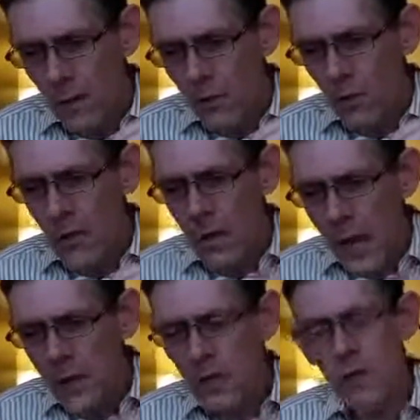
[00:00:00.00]

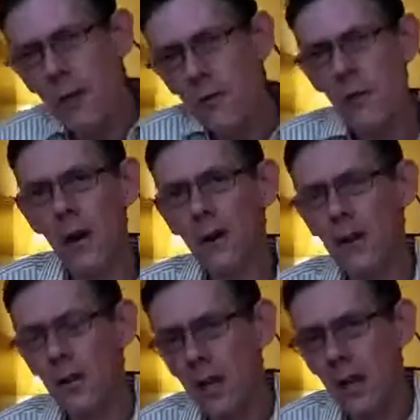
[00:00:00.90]
naturally
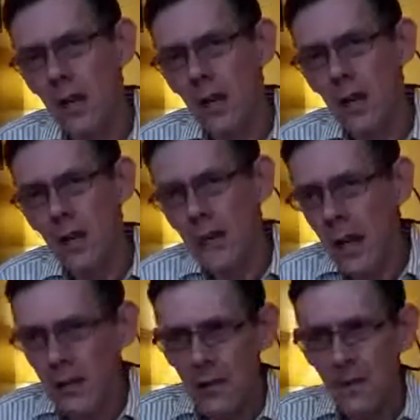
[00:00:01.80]
function in
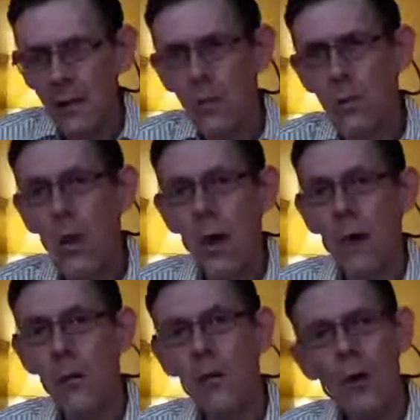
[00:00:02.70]
that
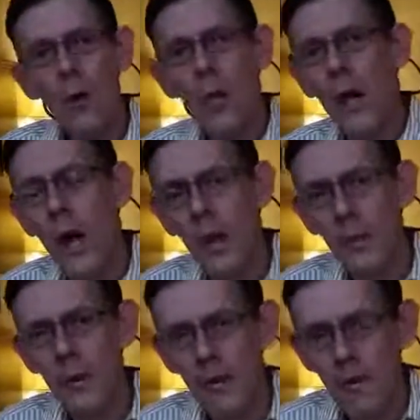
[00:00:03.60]
way. But you know what
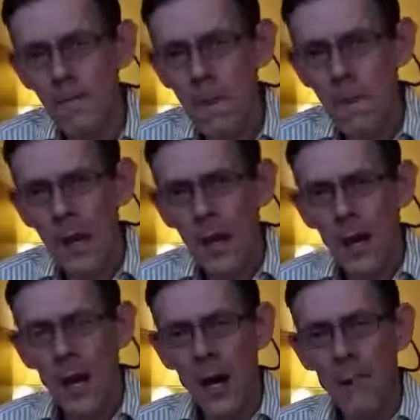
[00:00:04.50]
happened?
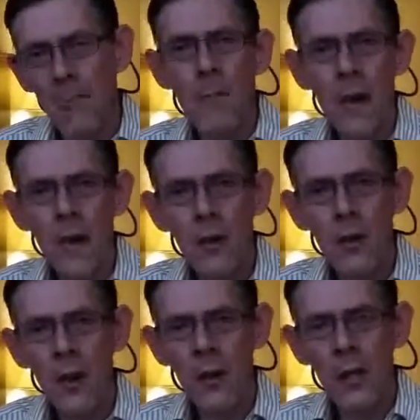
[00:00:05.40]

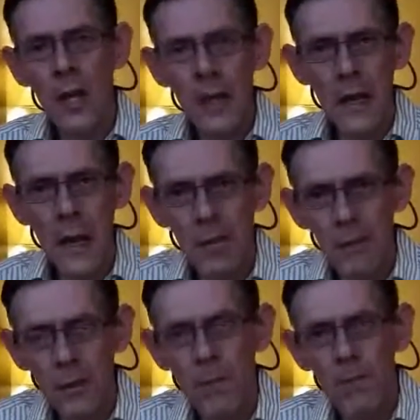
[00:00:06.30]
Man got
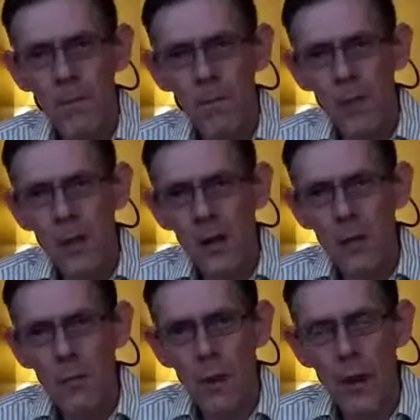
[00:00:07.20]
kidnapped
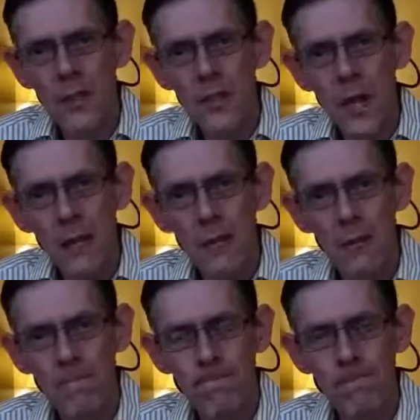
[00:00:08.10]
by
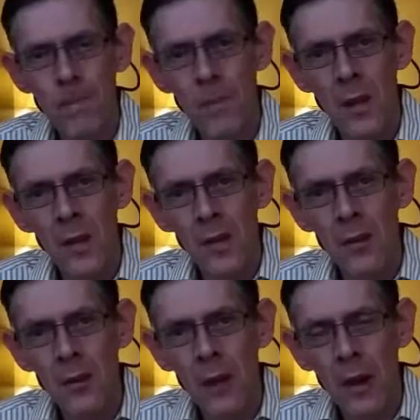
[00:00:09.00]
Satan.
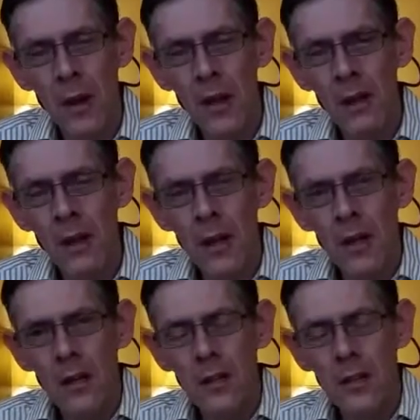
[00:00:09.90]
You know, and
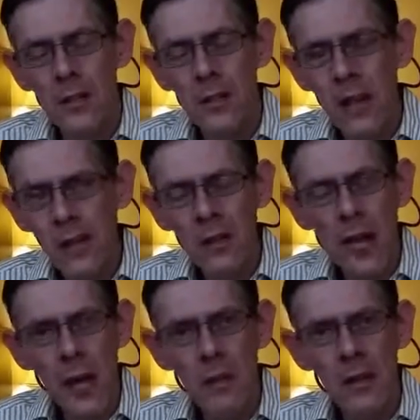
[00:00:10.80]
Satan
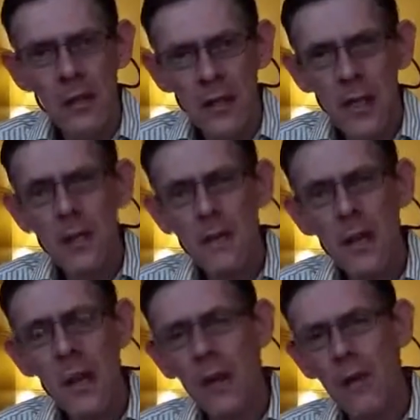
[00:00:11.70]
came and deceived
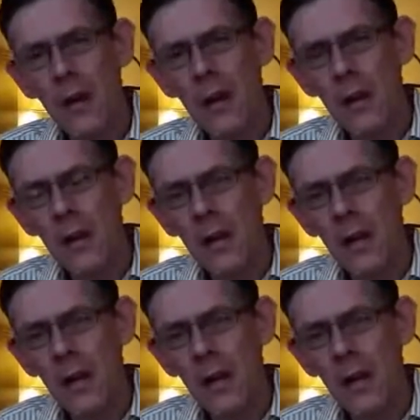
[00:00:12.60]
Eve, and